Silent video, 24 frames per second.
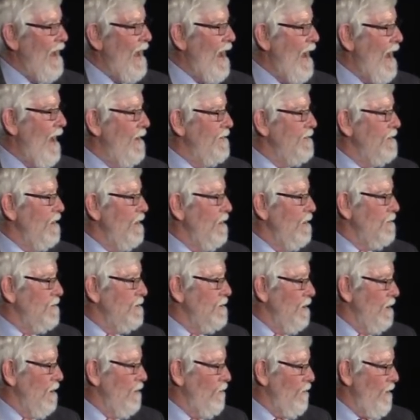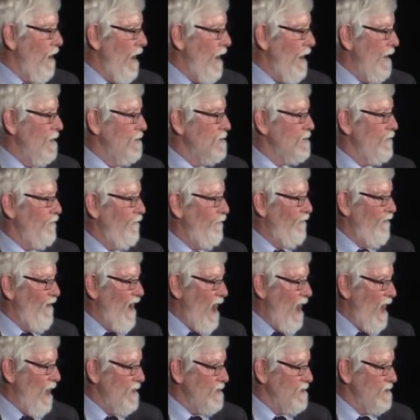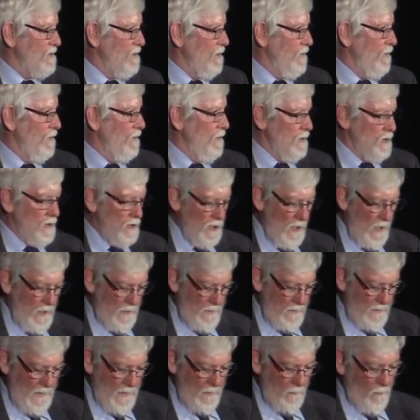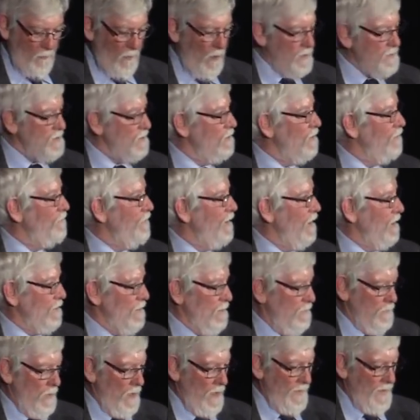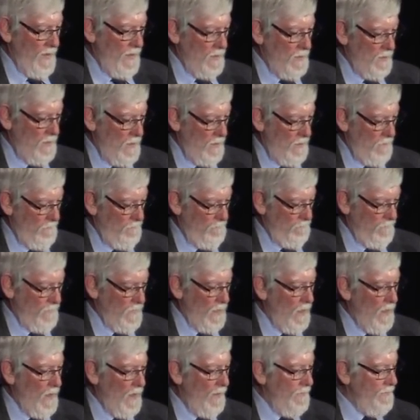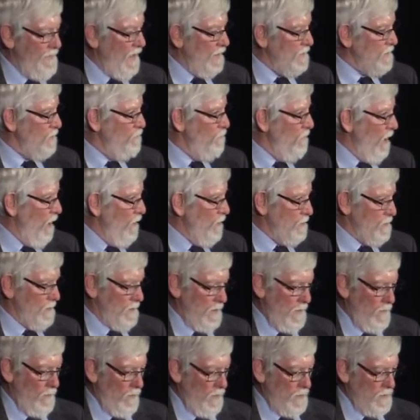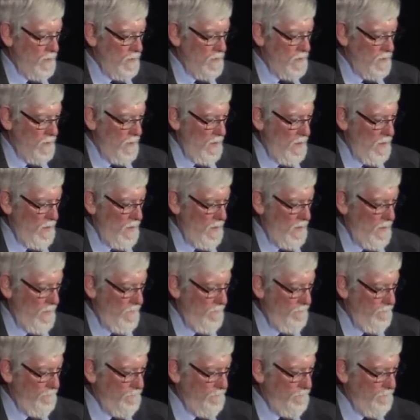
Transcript: and it degrades faster than the sheet that wasn't affected by that heat. And that's mostly what you're seeing here.